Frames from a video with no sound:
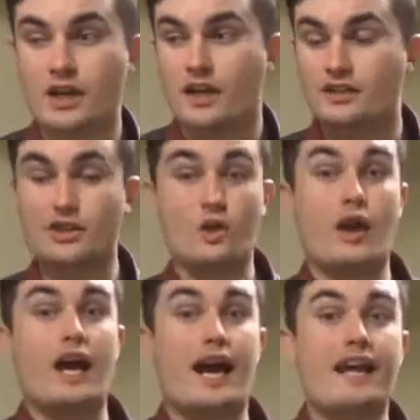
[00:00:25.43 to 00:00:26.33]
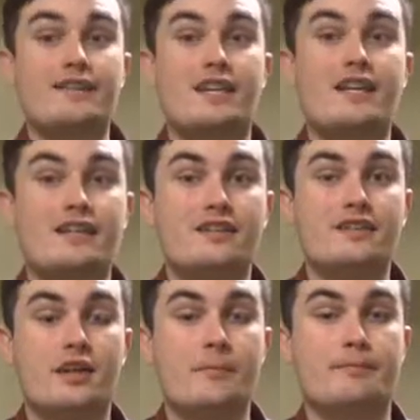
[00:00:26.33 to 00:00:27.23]
So I had taken
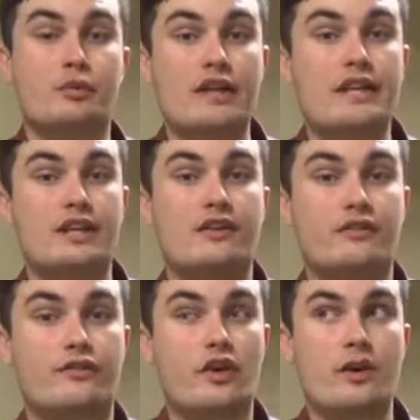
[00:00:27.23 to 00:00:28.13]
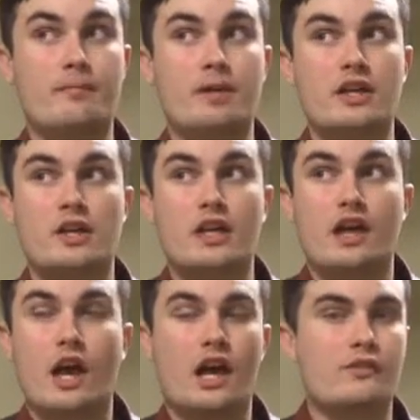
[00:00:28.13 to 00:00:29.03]
a break from
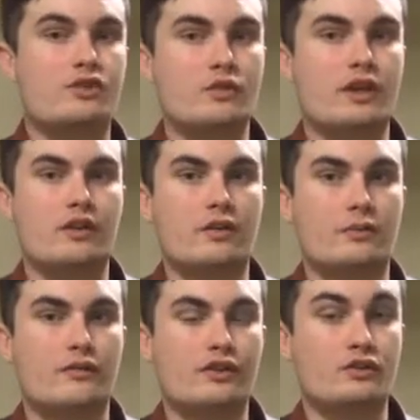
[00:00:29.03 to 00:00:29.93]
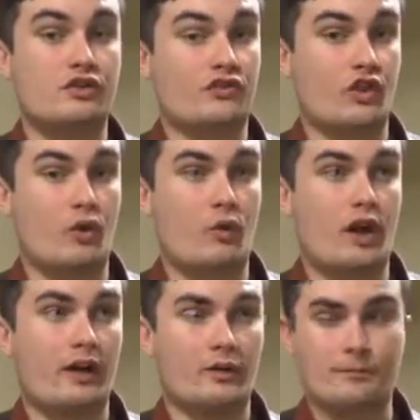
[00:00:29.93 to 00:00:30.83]
Uh, doing reviews for a
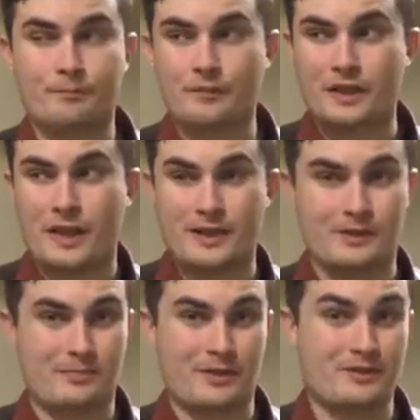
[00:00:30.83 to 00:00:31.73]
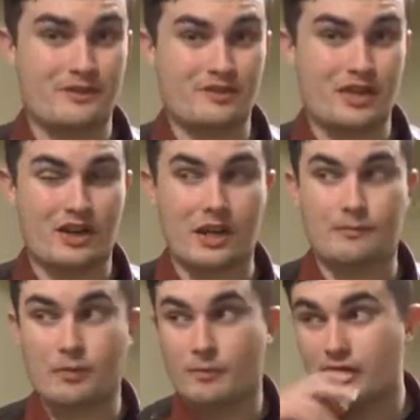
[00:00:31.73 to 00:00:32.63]
while. It's been a
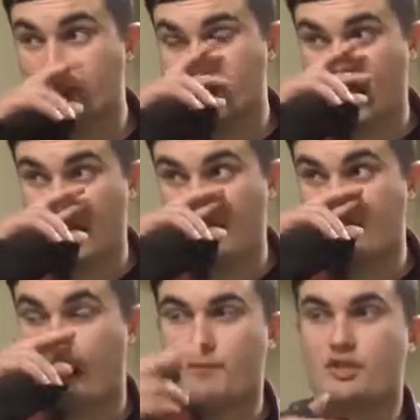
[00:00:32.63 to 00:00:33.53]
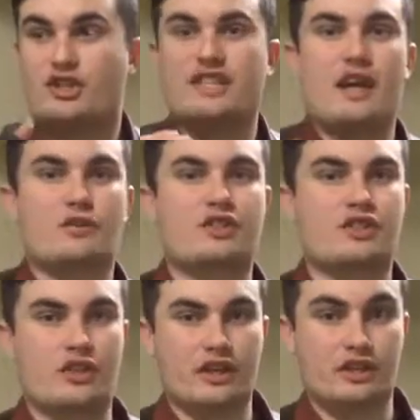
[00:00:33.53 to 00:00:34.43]
couple months, and I'm just now
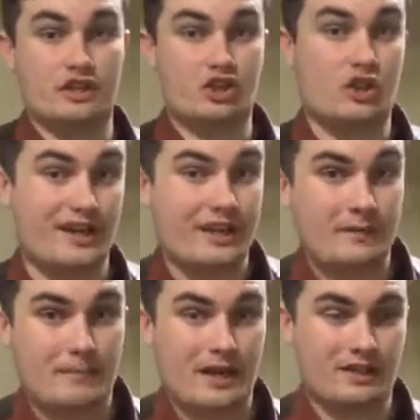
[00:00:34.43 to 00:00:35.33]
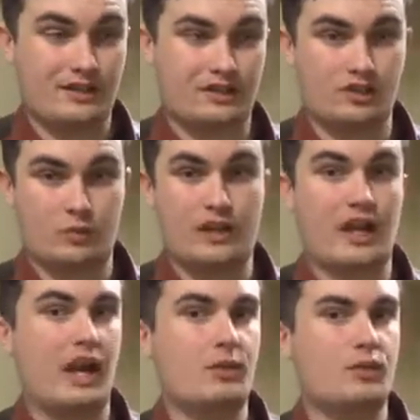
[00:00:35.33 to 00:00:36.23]
starting to try to get back into the swing.
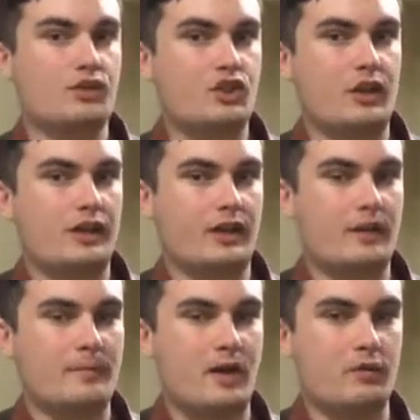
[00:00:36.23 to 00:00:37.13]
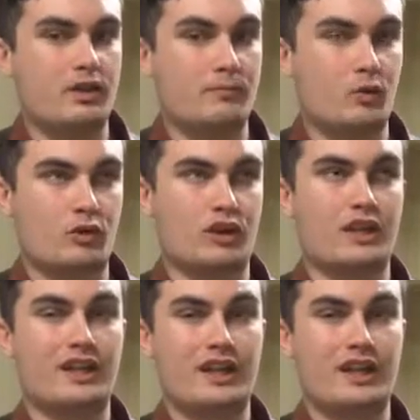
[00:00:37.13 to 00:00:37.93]
I will try to come out with more